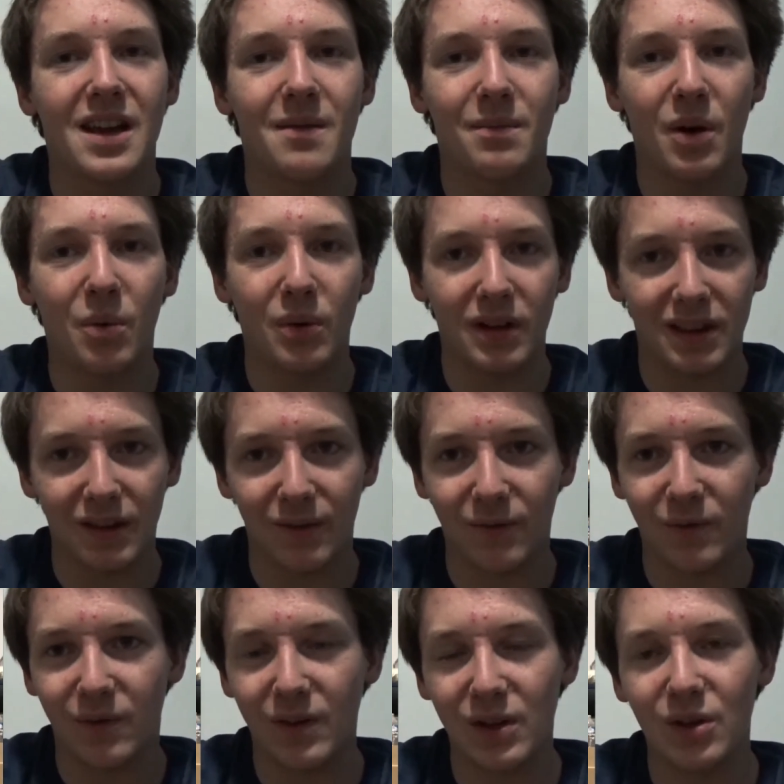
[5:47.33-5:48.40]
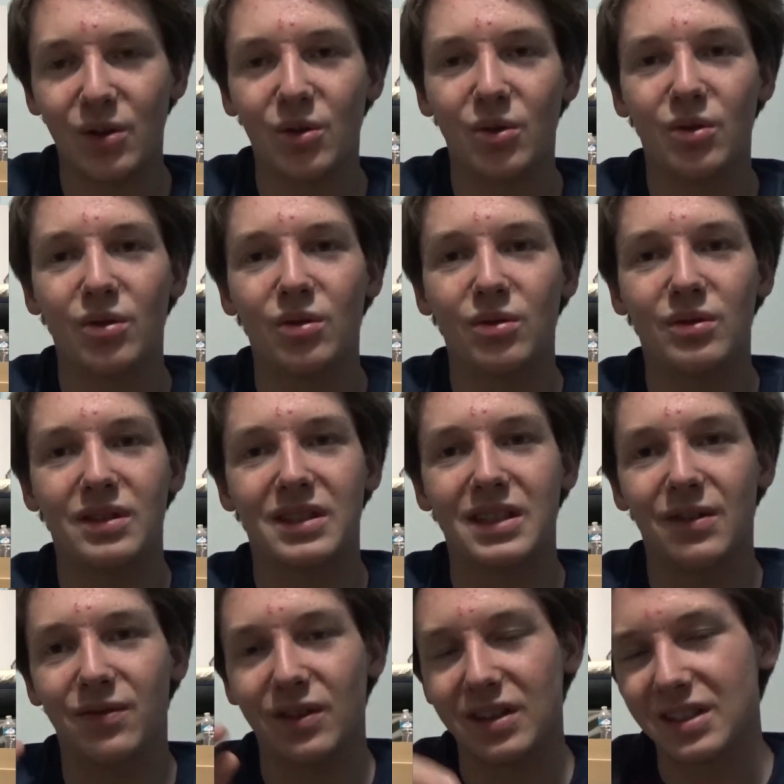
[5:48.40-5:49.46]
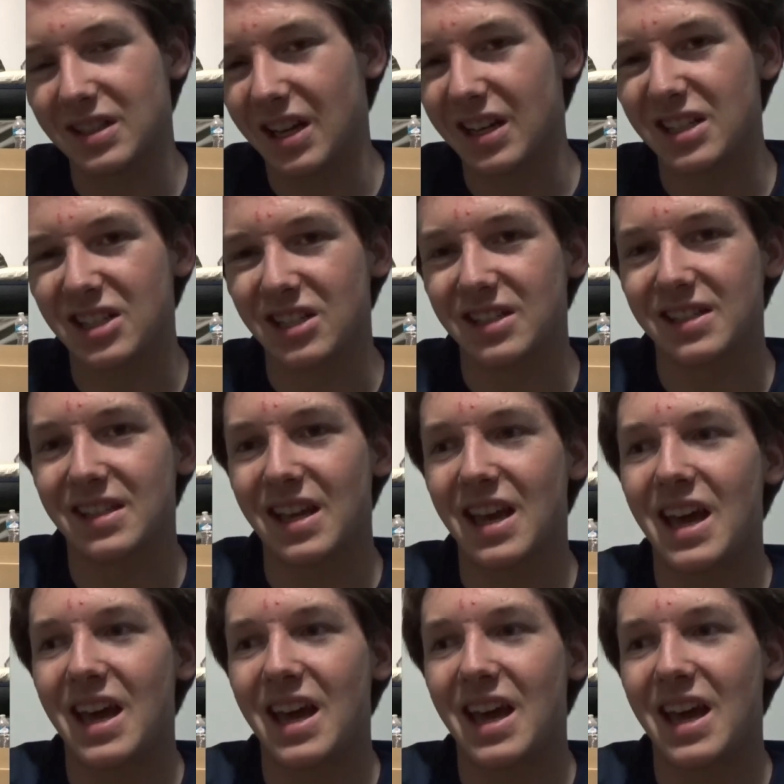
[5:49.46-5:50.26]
but with a few different touches